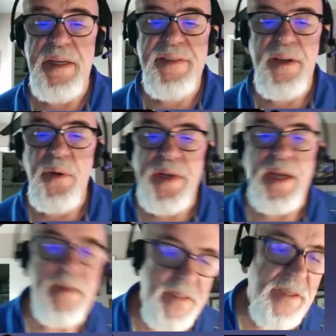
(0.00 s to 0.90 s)
It's
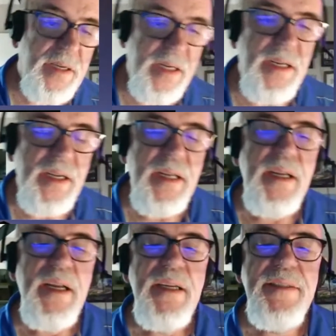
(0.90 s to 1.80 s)
okay, look,
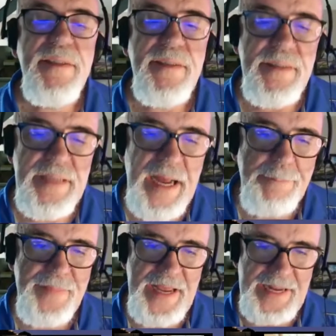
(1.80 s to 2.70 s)

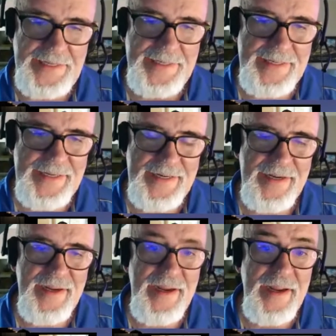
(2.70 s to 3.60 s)
stop that.
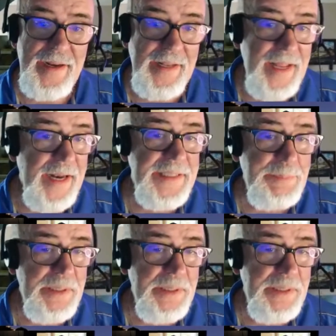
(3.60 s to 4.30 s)
Let us